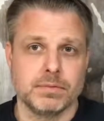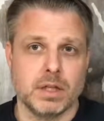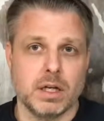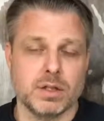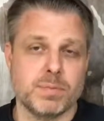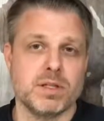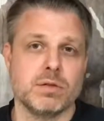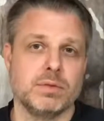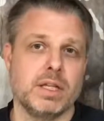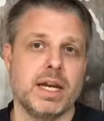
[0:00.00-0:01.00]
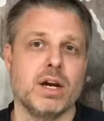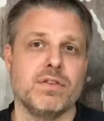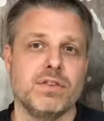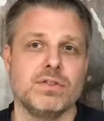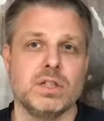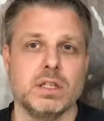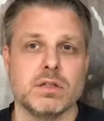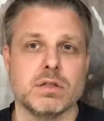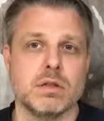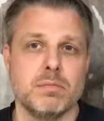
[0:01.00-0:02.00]
especially with the
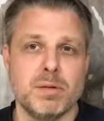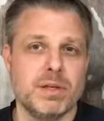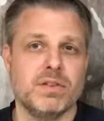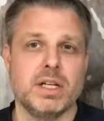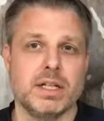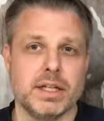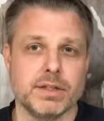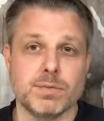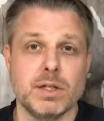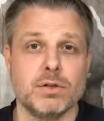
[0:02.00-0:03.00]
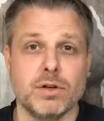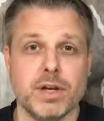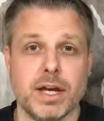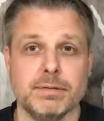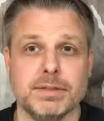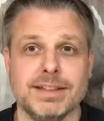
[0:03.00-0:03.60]
AR-15s, maybe even handguns. We don't know yet.